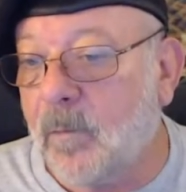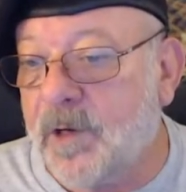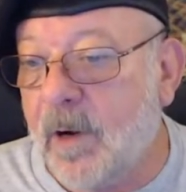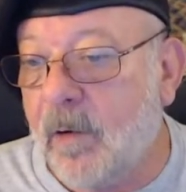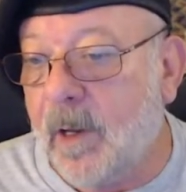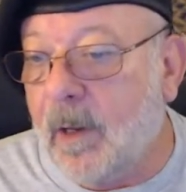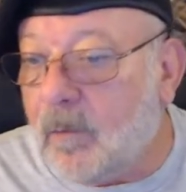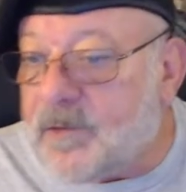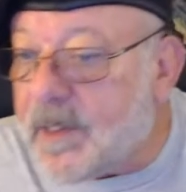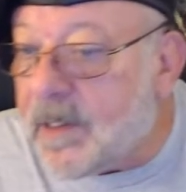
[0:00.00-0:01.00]
Terry
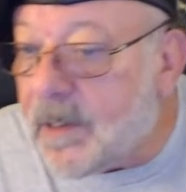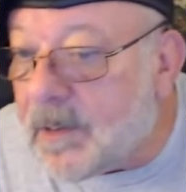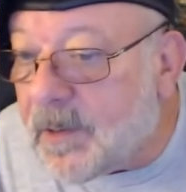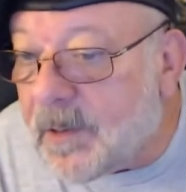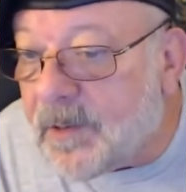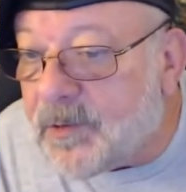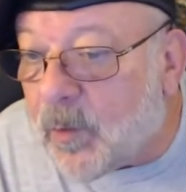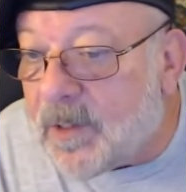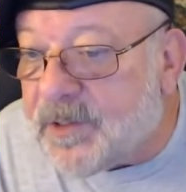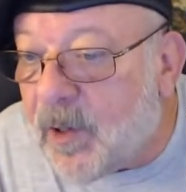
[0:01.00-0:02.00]
says,
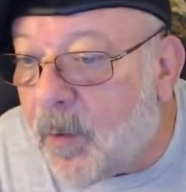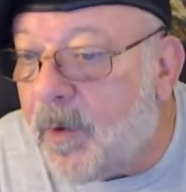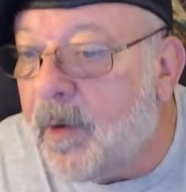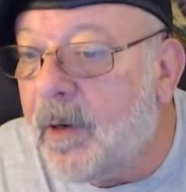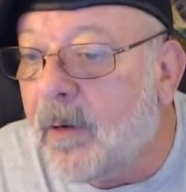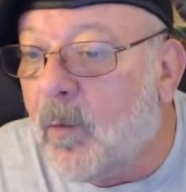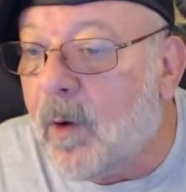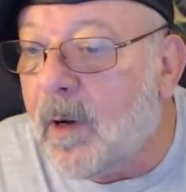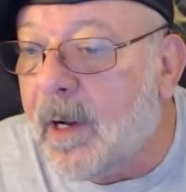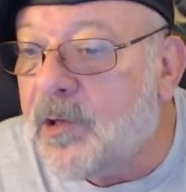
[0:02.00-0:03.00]
once I open
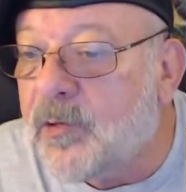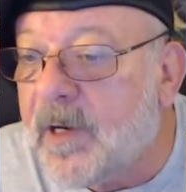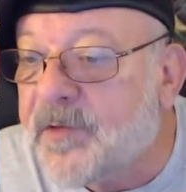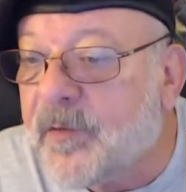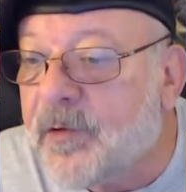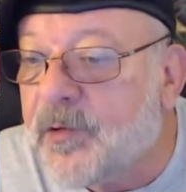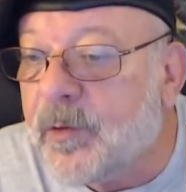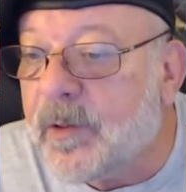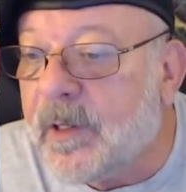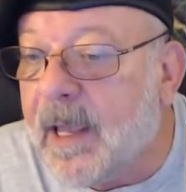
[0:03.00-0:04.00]
one, I transfer it
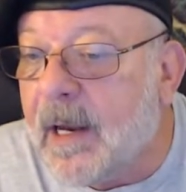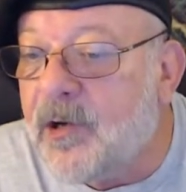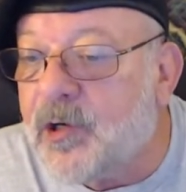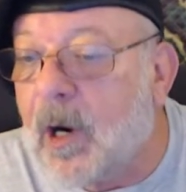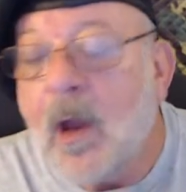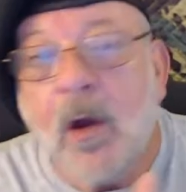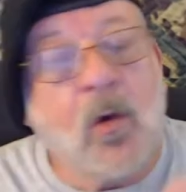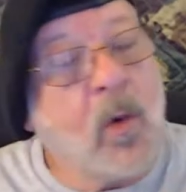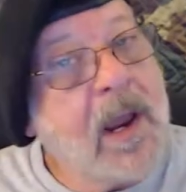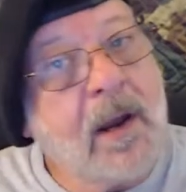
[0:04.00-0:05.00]
to a canning jar.
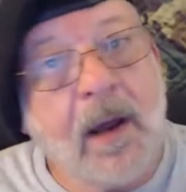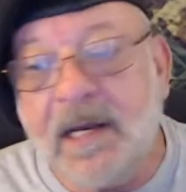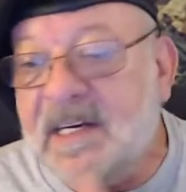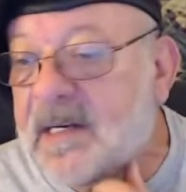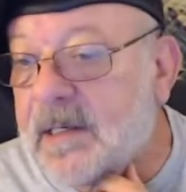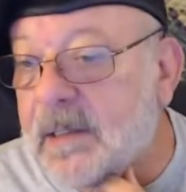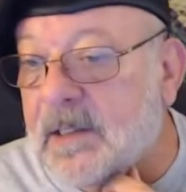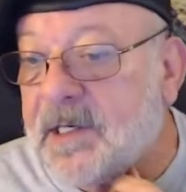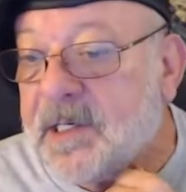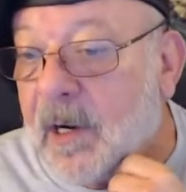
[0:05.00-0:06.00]
Great
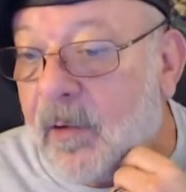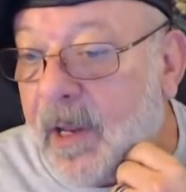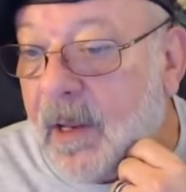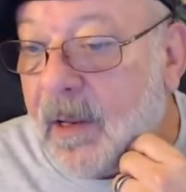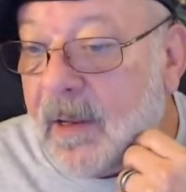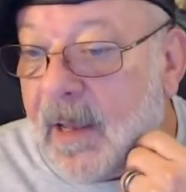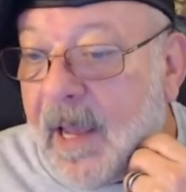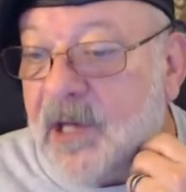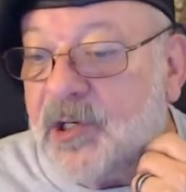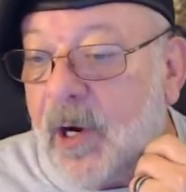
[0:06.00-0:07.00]
idea, Terry.
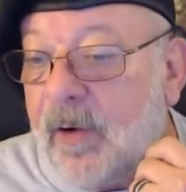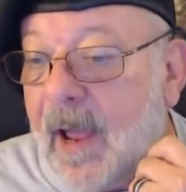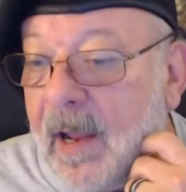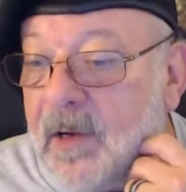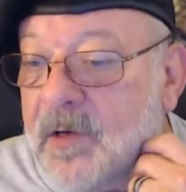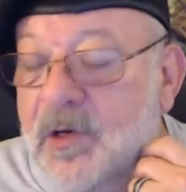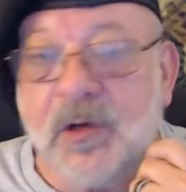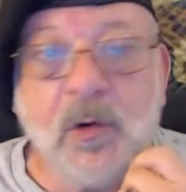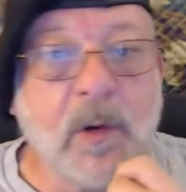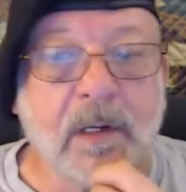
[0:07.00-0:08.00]
Hey, Sherry, how you
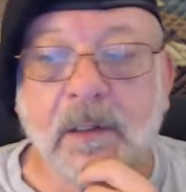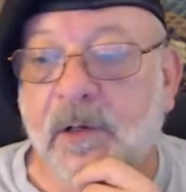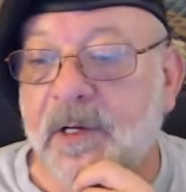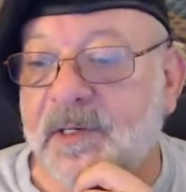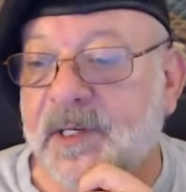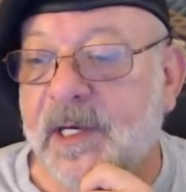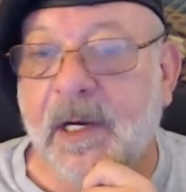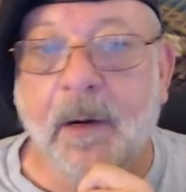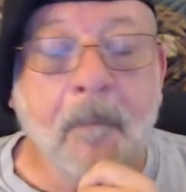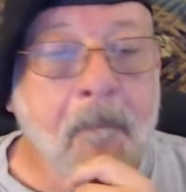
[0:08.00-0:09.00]
doing? Good to see you here.